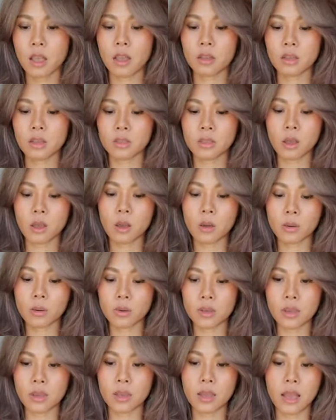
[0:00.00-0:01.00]

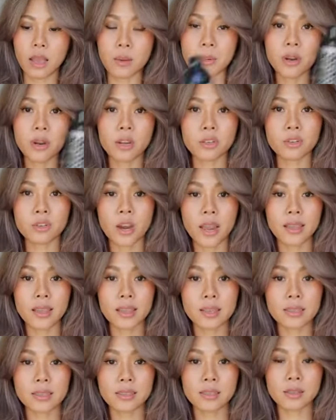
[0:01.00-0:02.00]
So I'm gonna try
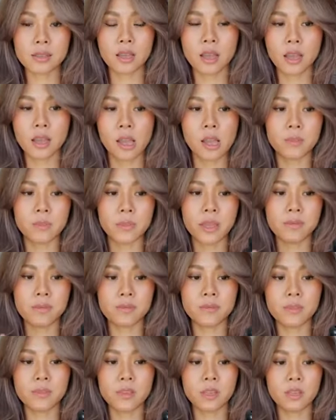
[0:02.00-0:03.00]
this. I'm
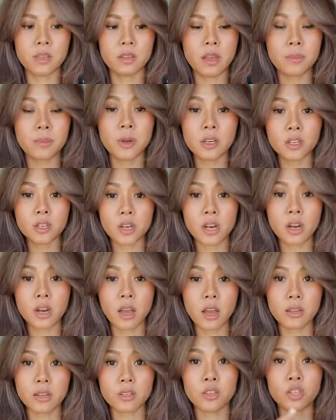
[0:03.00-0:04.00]
gonna turn it
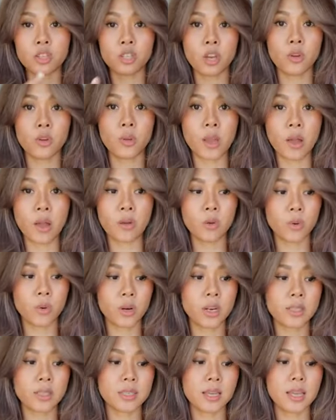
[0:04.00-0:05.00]
on to show you how it
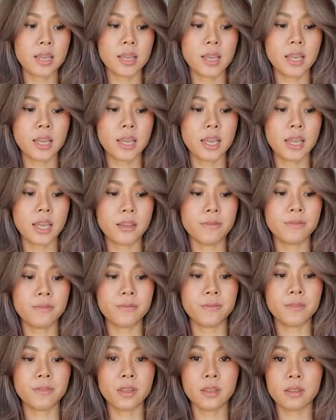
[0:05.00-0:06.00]
works. If
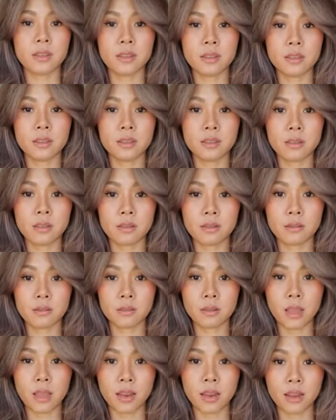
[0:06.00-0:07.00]

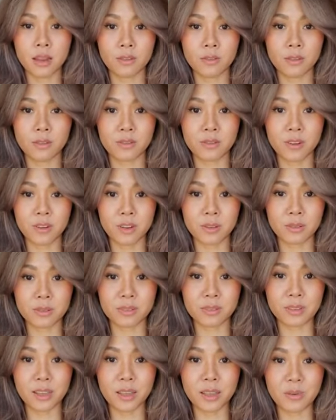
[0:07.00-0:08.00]
I love your videos,
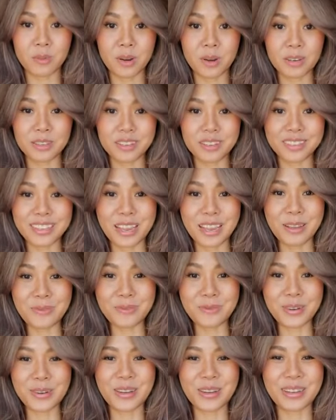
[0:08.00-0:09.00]
I watched the
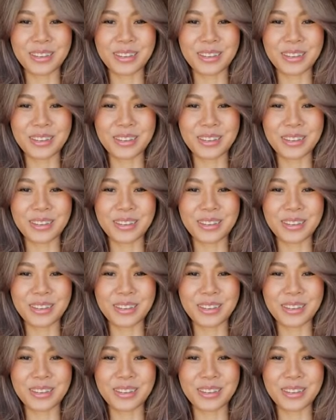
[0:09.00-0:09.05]
same one.